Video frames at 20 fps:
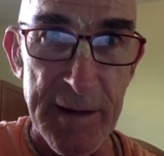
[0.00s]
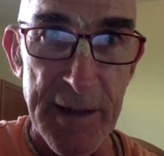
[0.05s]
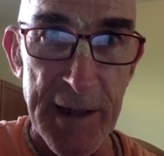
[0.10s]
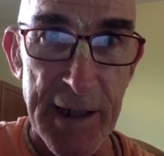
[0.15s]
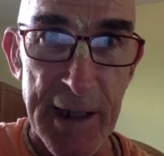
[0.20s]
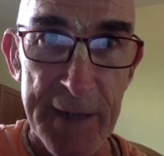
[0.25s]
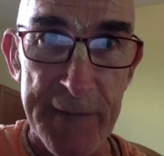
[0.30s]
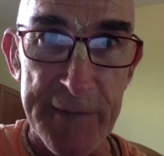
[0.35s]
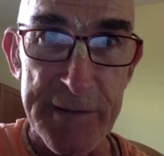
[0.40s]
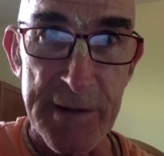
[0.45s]

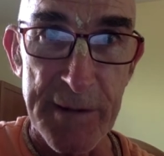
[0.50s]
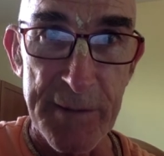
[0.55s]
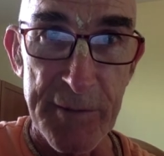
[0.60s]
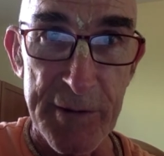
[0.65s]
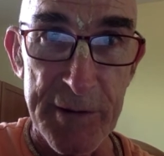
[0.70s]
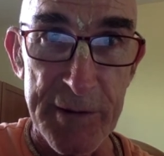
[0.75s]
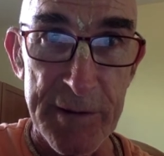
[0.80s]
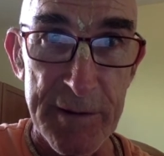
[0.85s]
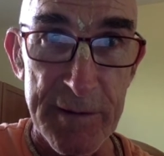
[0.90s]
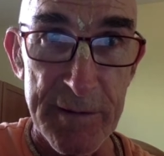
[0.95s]
And if
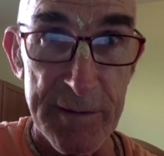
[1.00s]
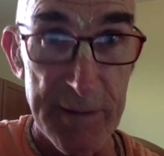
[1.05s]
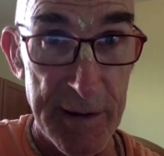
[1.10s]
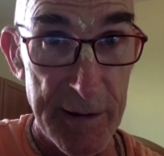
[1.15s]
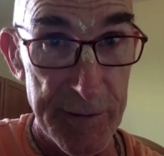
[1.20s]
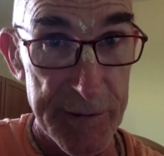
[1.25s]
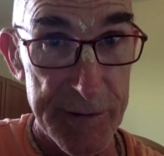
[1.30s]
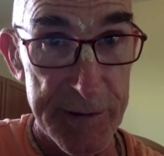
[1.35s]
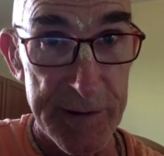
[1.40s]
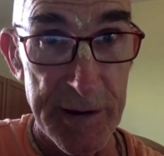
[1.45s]
someone
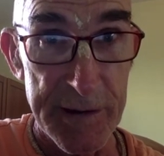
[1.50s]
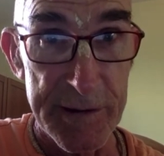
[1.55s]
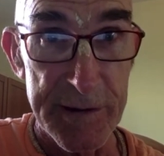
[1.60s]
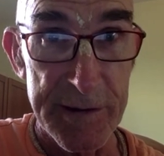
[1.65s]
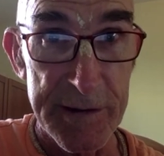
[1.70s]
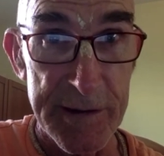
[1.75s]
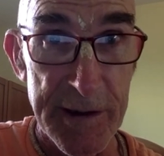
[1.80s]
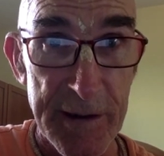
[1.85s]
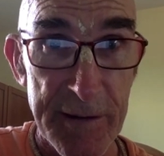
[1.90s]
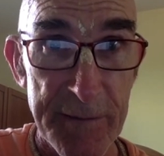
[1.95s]
else
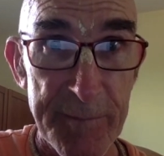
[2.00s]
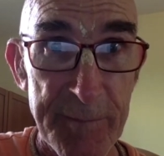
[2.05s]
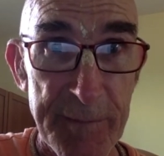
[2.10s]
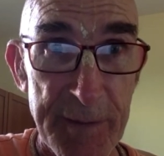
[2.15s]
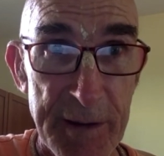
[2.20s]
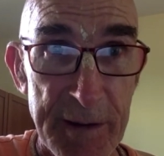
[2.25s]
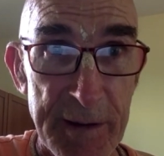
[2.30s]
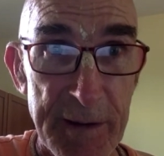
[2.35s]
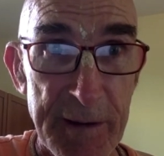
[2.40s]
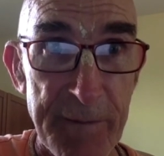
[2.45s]
touches him,
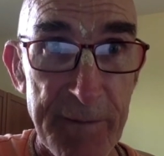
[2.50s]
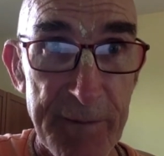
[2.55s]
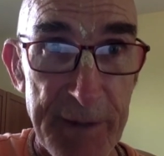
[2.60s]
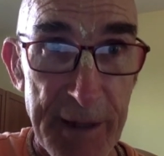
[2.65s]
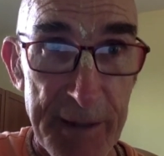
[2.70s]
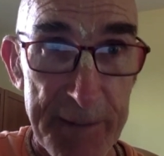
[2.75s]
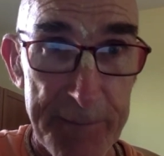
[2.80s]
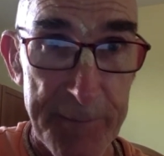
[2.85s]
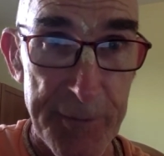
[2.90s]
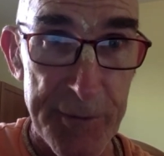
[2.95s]

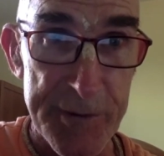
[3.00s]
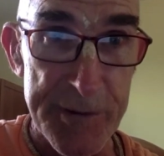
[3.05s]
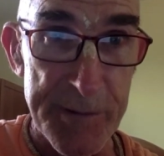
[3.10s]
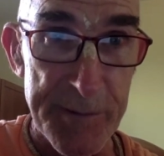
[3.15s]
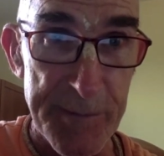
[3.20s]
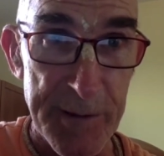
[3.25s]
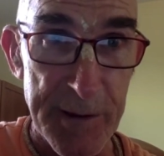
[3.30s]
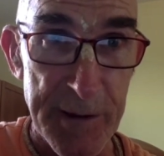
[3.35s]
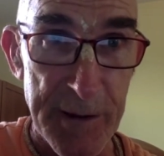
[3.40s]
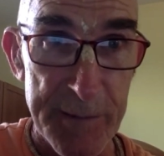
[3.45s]
that person
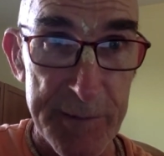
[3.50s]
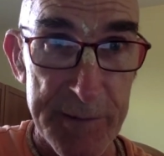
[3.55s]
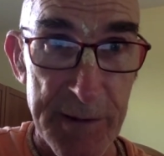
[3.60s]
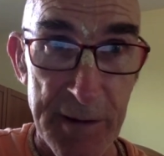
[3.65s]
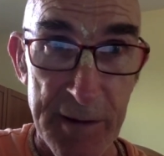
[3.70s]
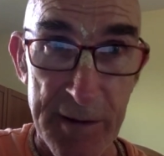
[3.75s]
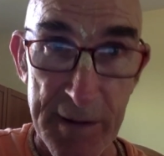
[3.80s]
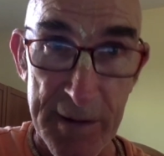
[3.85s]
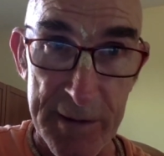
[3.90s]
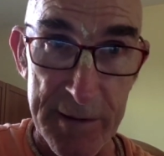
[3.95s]
becomes
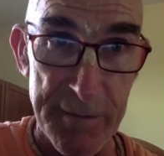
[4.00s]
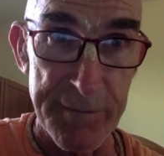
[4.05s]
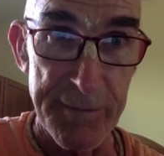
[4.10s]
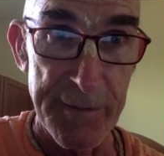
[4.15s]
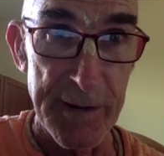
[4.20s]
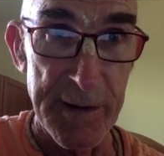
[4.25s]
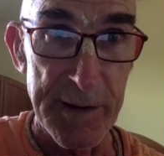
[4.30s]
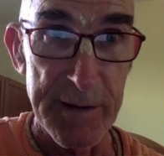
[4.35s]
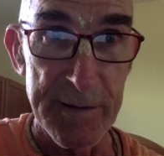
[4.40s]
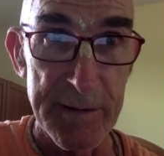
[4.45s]

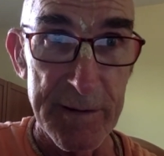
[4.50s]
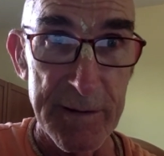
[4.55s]
electrified.